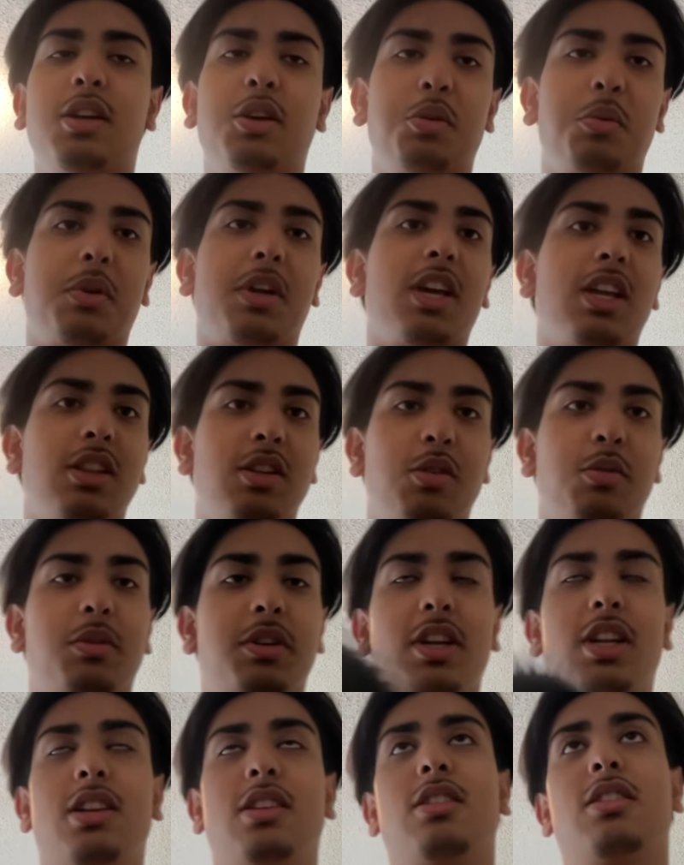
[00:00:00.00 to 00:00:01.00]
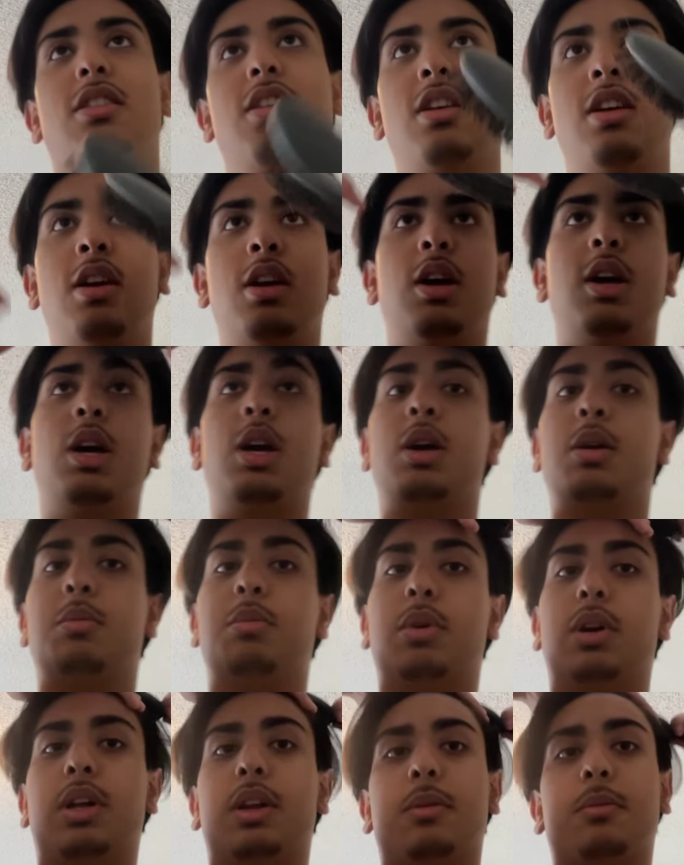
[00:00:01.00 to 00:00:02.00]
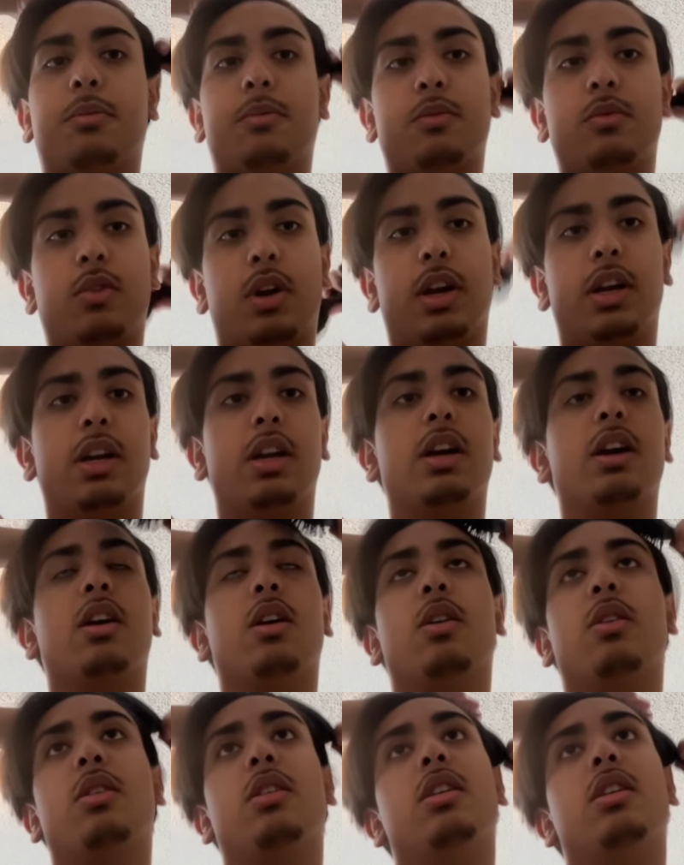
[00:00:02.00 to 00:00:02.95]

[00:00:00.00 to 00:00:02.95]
We getting there, we getting there. But right now,